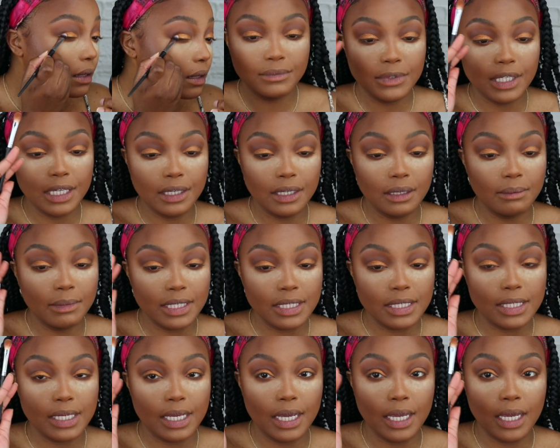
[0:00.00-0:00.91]
Taking my
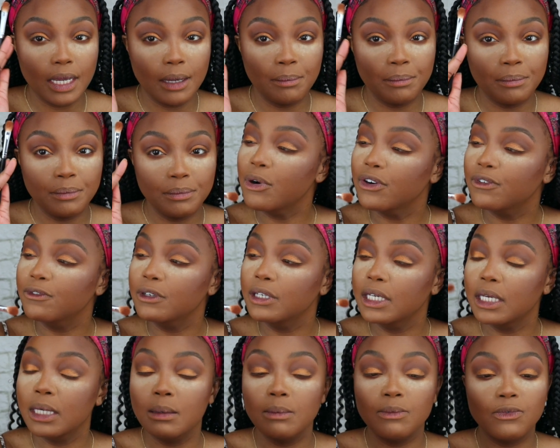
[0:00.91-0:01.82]
same
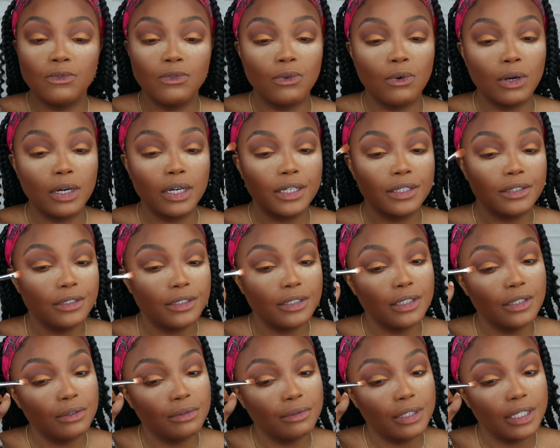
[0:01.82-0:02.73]
Morphe
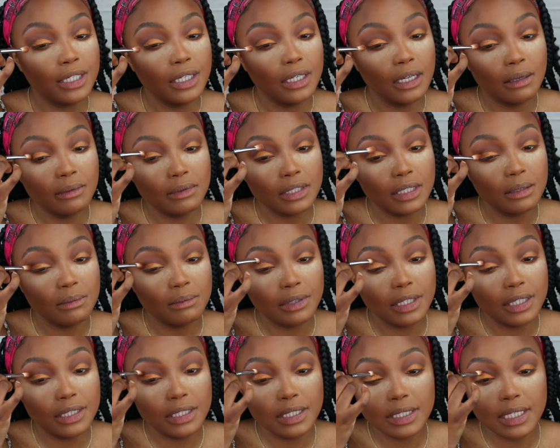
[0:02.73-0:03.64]
M433, I'm just gonna
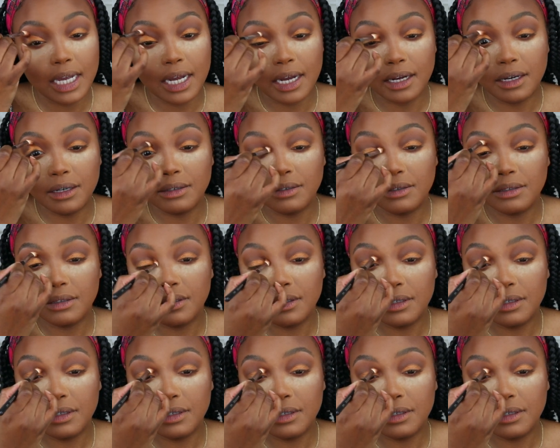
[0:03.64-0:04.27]
blend this out.